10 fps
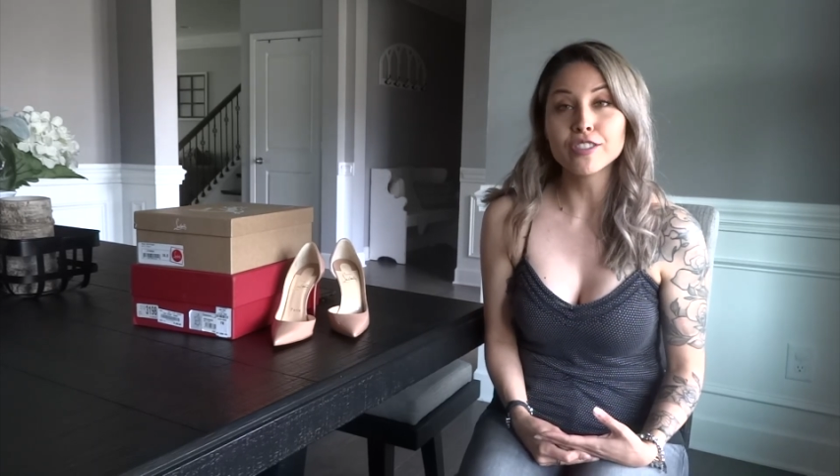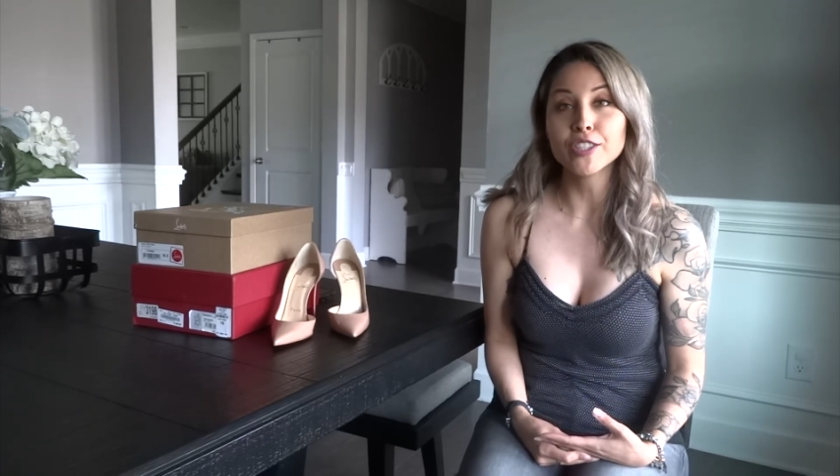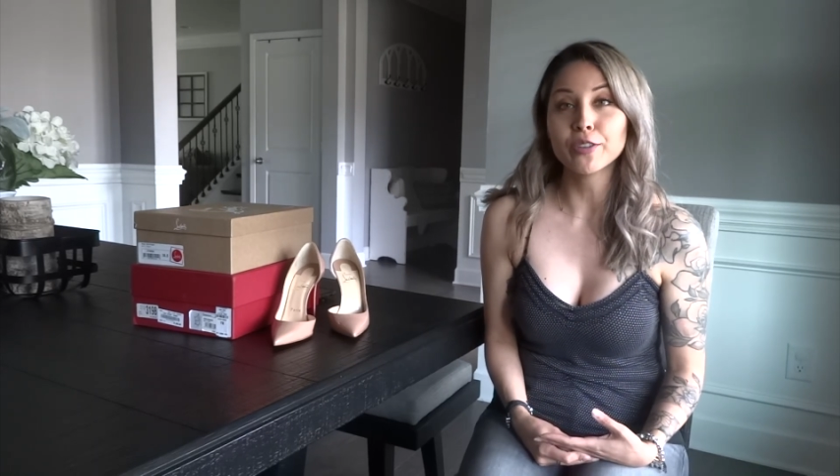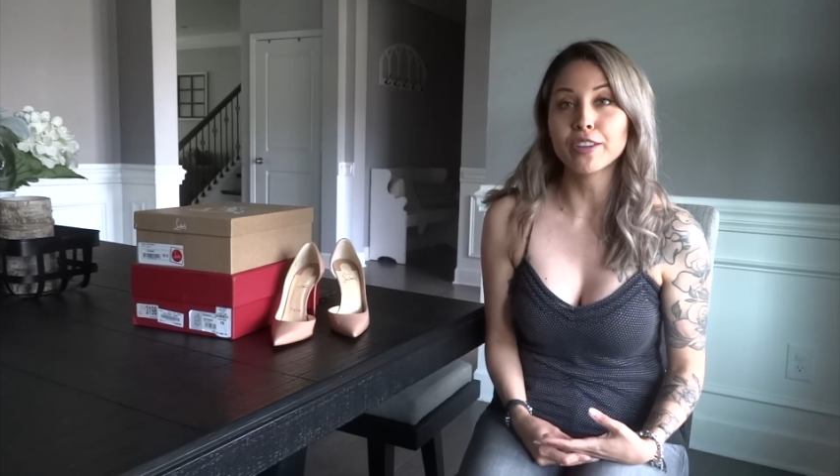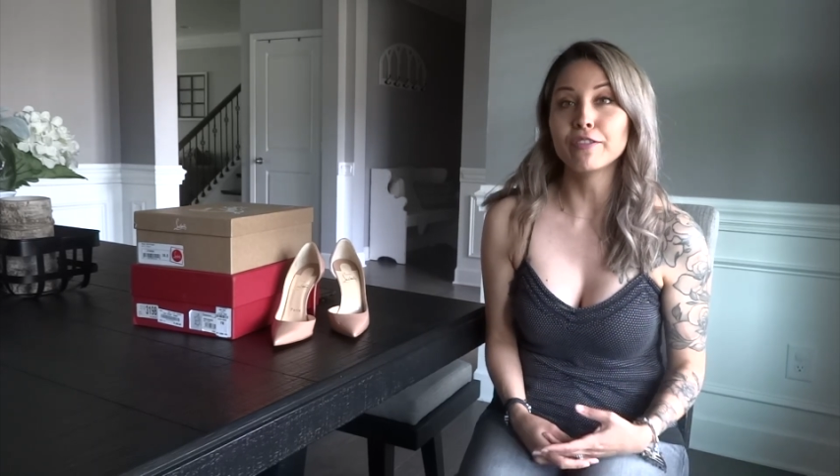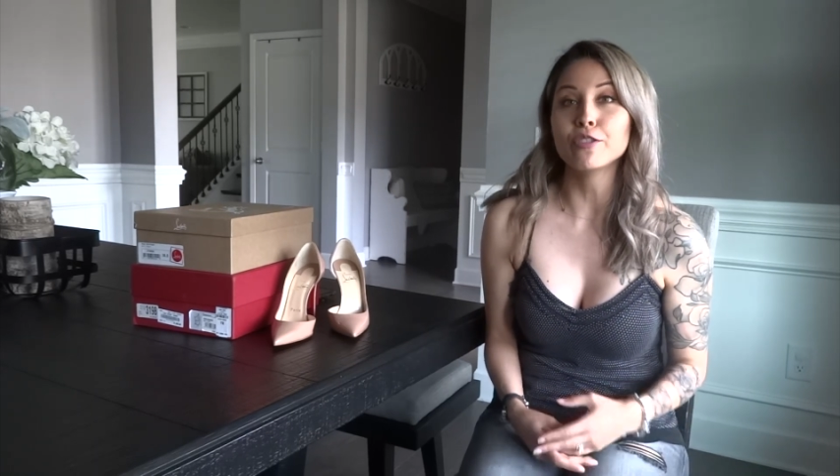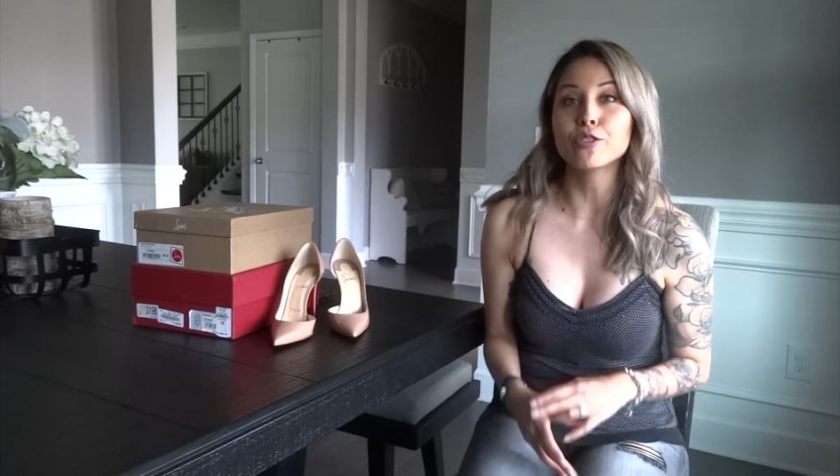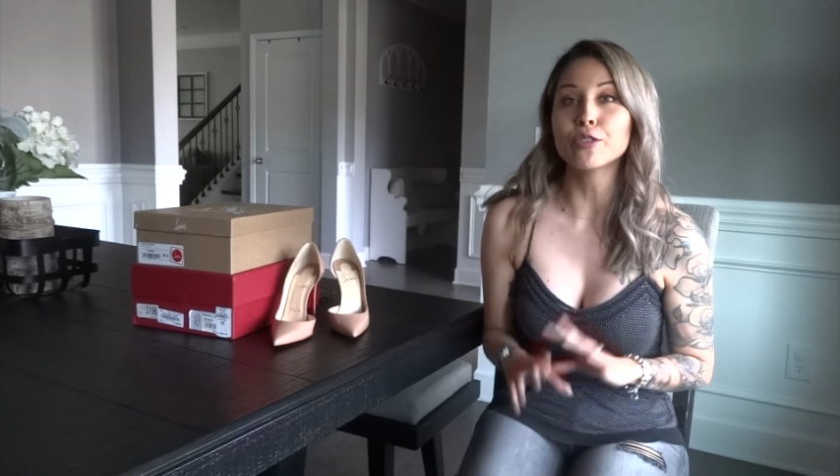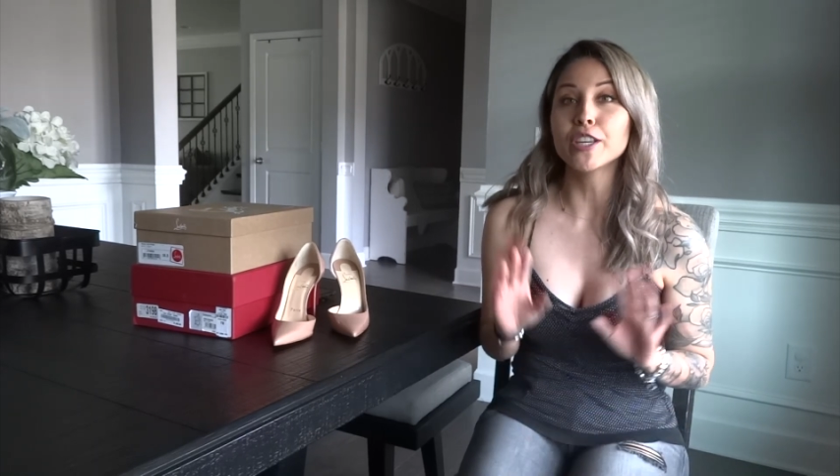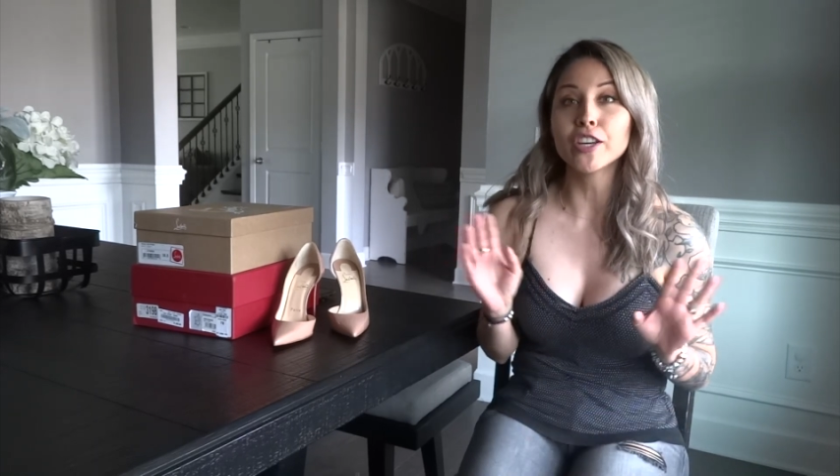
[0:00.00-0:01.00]
so if you
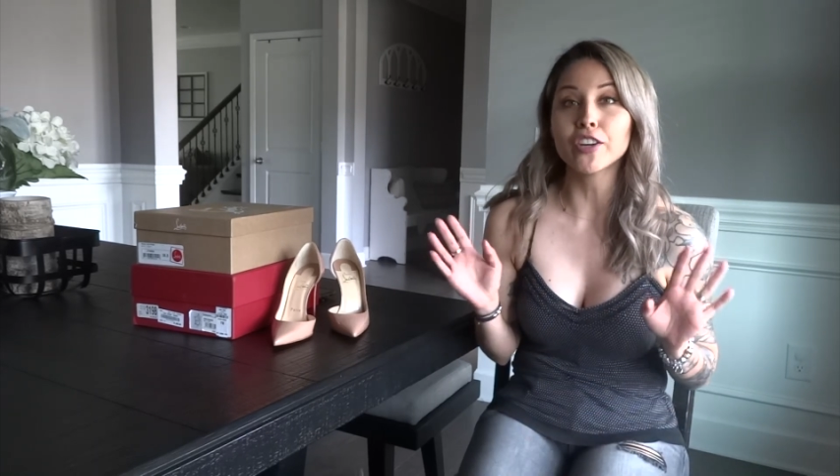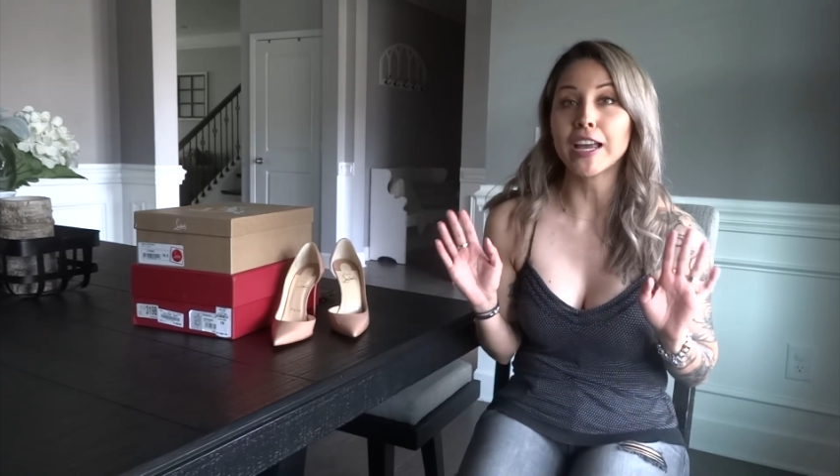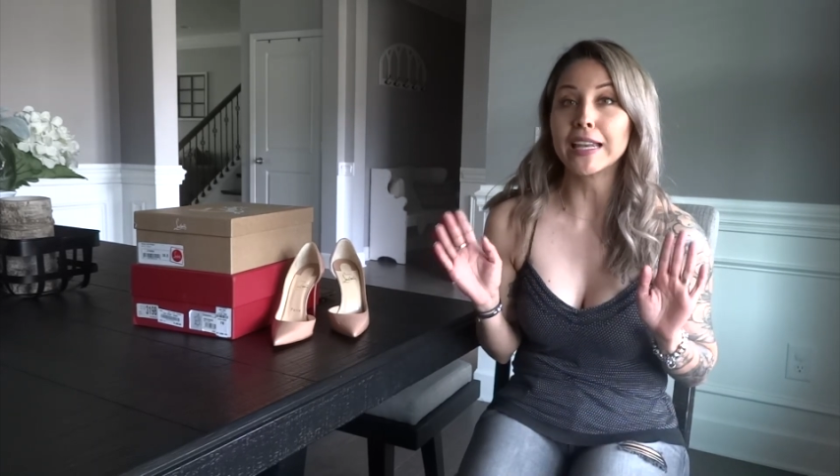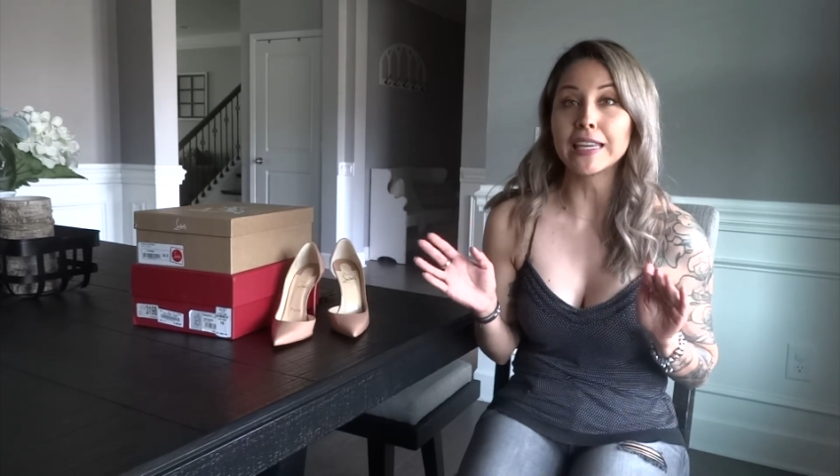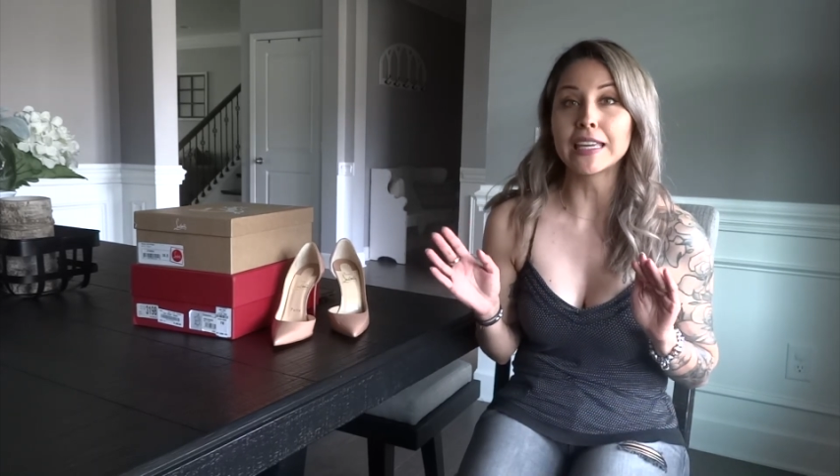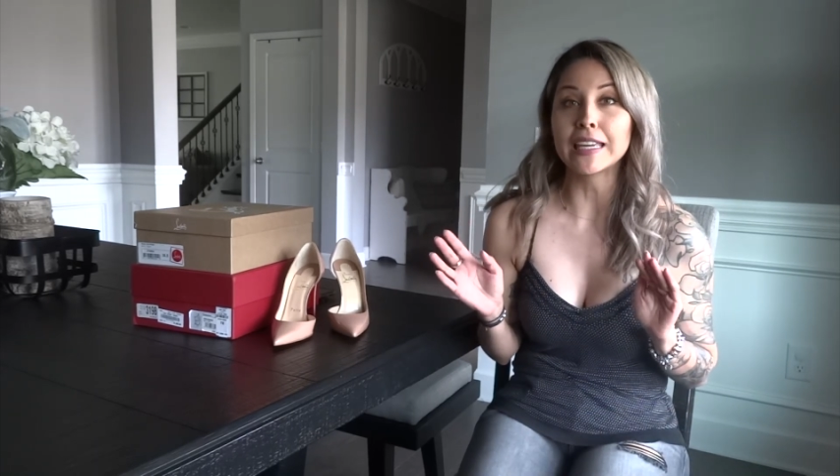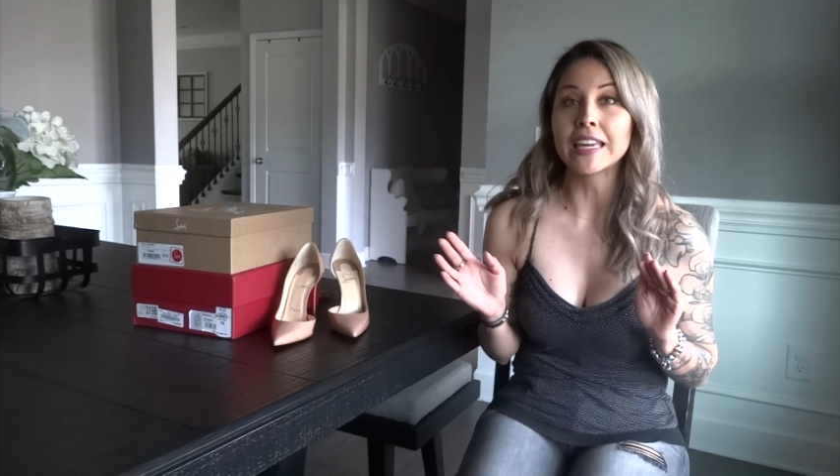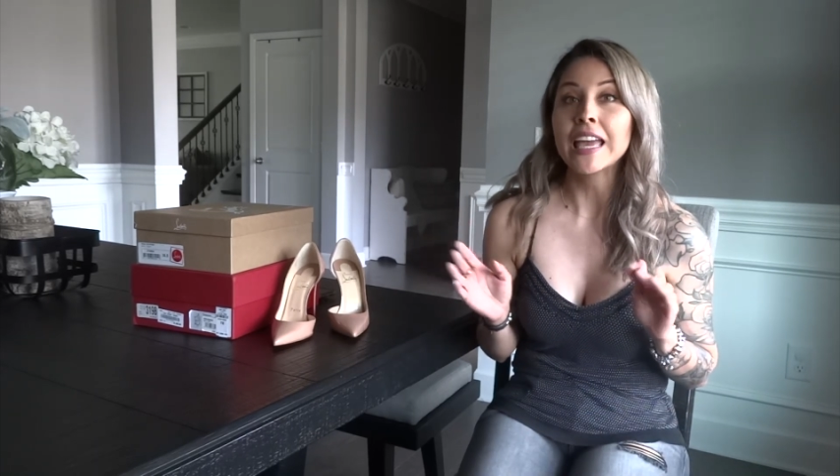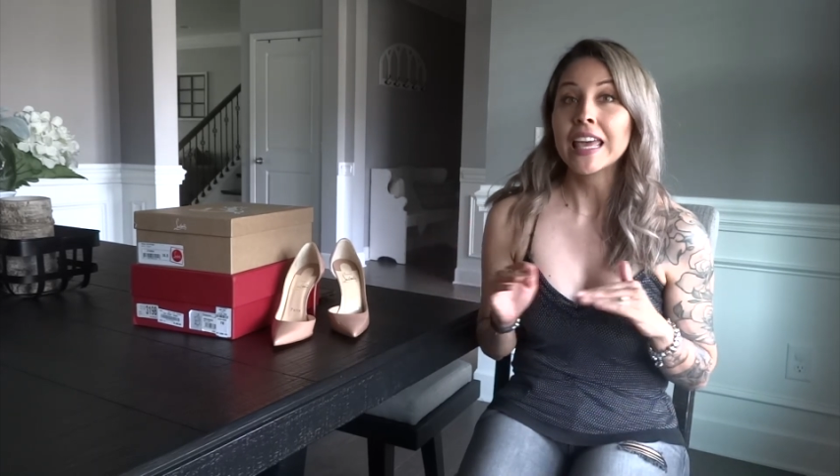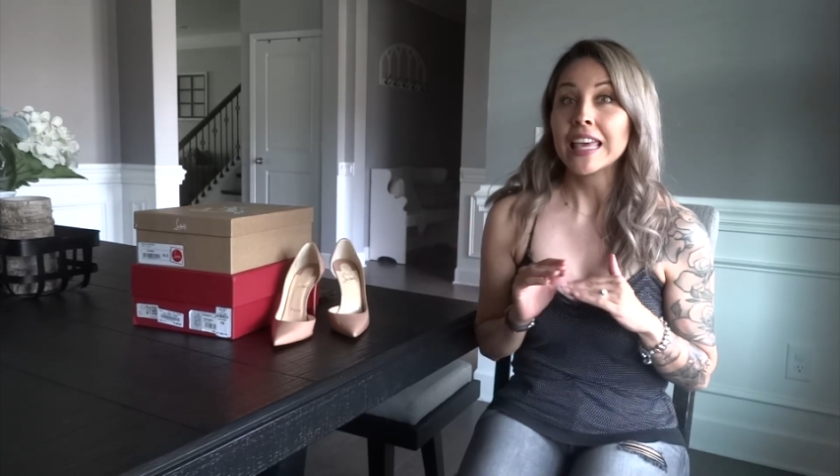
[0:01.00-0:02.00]
do hear any